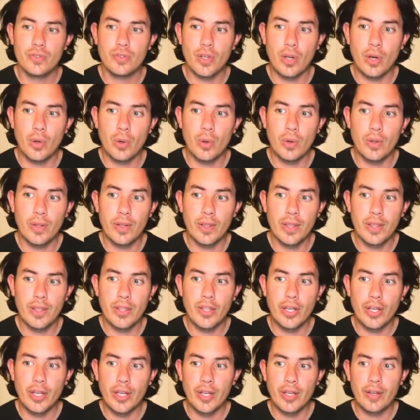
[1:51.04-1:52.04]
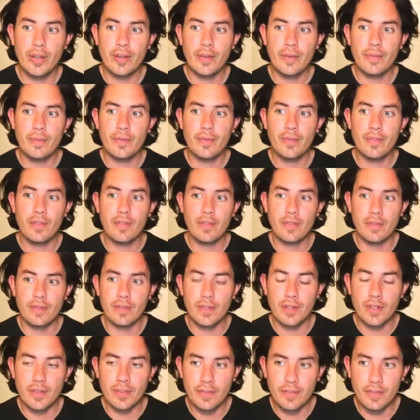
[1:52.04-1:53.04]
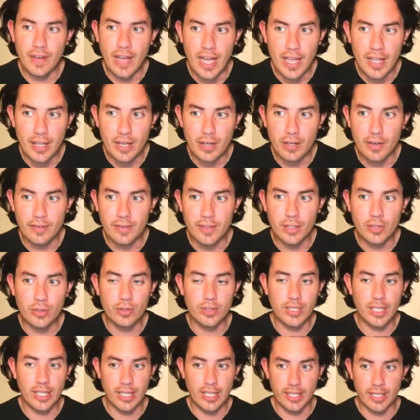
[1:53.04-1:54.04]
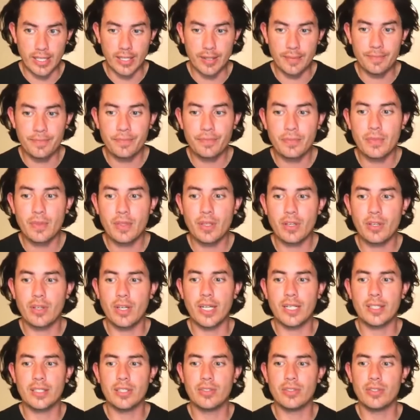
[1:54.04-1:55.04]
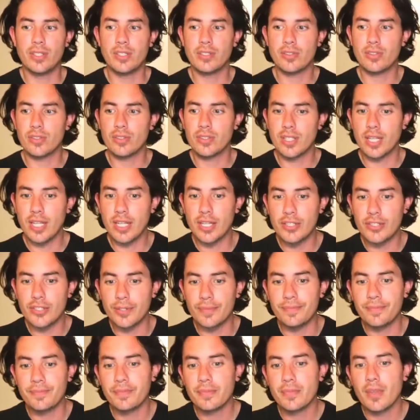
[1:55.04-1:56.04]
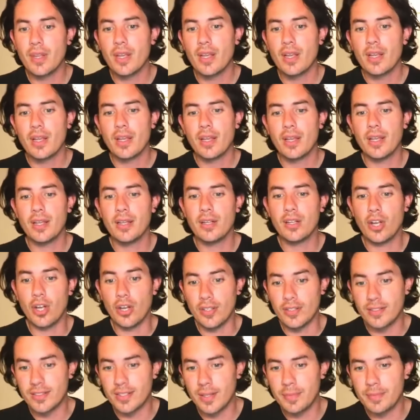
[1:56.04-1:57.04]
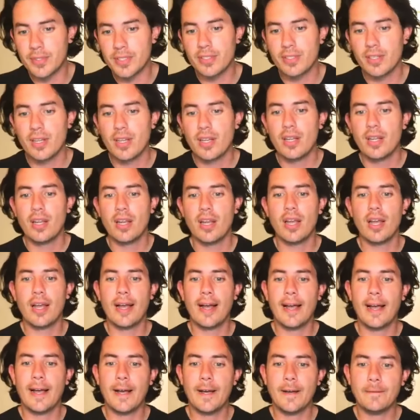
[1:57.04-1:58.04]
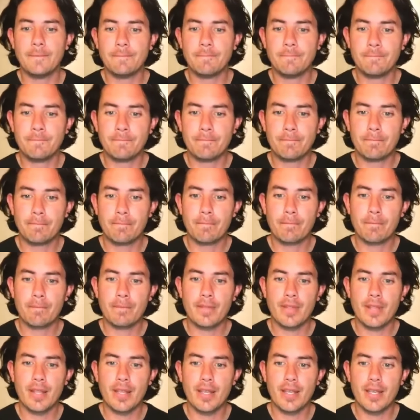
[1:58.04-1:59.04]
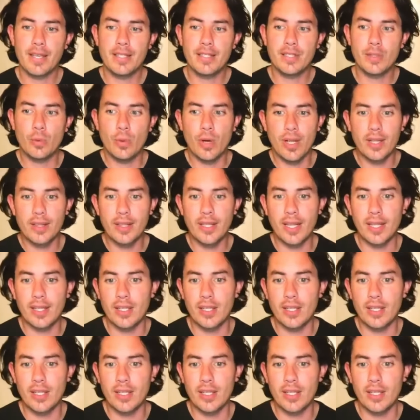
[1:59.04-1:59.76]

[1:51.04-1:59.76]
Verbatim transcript: So the the fire of the Kundalini, connected to this constellation in concept, um, is the one